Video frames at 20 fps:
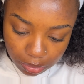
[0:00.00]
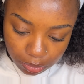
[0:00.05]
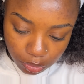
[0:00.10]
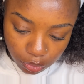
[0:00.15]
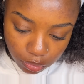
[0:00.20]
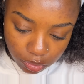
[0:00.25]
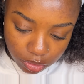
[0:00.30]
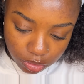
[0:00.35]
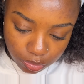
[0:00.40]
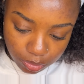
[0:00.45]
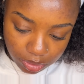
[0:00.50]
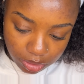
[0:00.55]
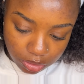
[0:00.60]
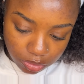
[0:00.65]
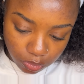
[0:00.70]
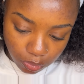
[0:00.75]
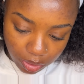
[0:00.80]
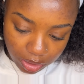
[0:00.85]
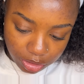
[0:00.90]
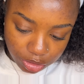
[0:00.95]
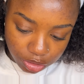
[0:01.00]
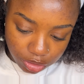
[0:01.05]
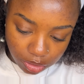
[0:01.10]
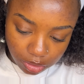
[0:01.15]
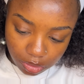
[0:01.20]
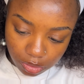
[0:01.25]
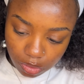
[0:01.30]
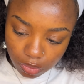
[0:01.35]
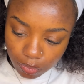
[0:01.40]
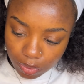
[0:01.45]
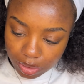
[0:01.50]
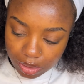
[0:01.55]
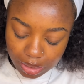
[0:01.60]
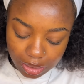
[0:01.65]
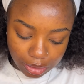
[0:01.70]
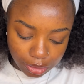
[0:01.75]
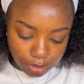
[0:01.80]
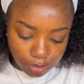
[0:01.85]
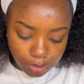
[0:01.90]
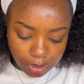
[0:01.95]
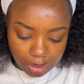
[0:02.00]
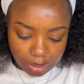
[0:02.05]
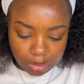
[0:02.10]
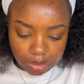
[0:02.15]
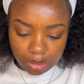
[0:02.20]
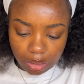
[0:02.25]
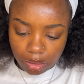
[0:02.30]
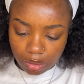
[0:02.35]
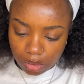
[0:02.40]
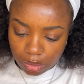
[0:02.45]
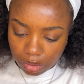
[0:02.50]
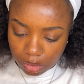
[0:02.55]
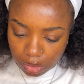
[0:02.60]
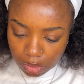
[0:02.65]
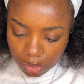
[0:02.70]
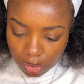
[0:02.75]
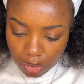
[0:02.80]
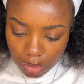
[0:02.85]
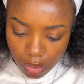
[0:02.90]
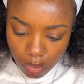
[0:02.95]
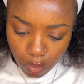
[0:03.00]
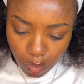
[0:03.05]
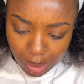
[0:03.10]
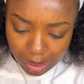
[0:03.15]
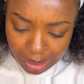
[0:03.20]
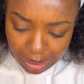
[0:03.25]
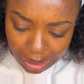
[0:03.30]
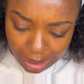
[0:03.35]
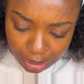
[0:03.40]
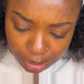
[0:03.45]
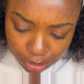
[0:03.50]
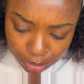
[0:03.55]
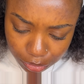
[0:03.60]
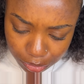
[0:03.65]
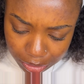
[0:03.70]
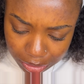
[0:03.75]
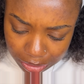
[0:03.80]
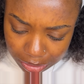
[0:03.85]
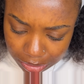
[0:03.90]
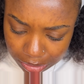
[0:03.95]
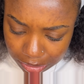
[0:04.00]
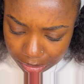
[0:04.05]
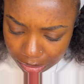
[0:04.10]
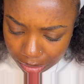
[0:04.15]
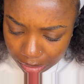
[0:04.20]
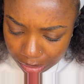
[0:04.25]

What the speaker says: doing this with this white shirt on. Why did I do this? Why did I do this?